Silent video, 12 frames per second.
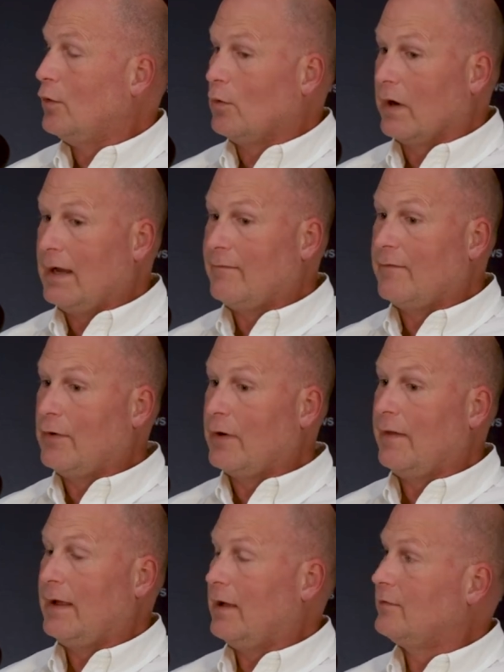We're going to have a vote
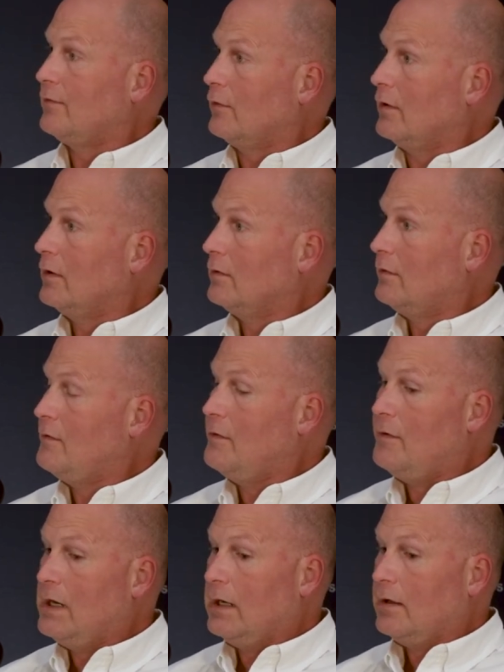on the House floor,
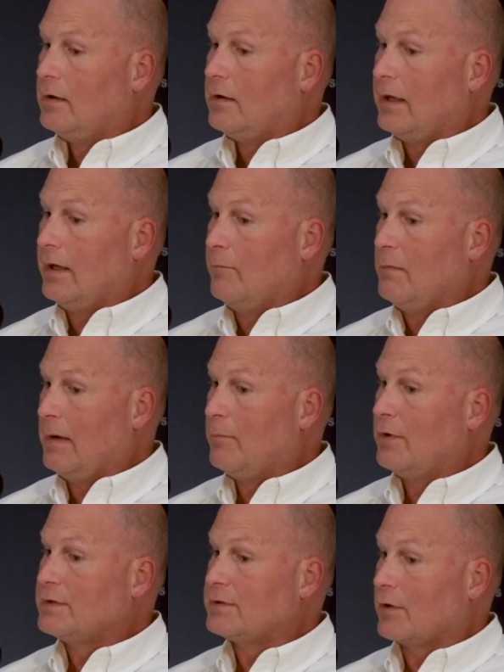and
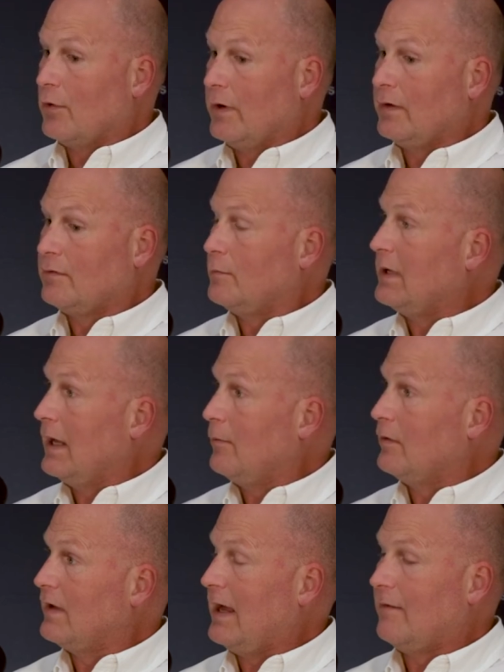members are going to be
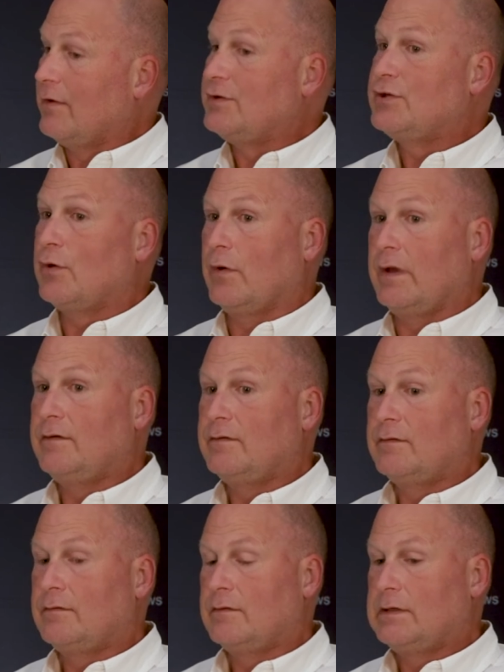able to have a
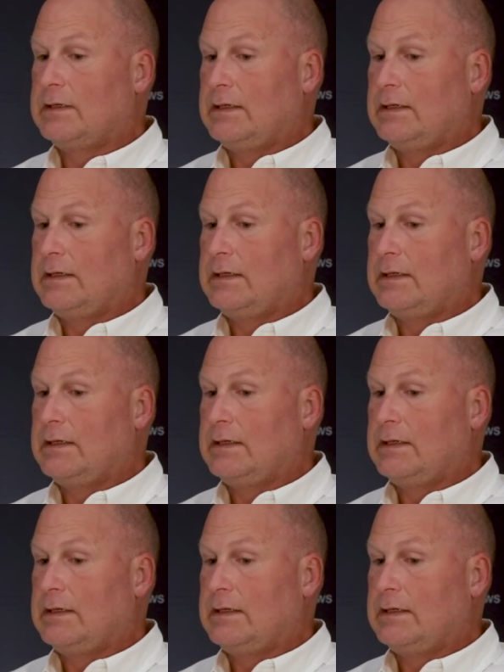choice.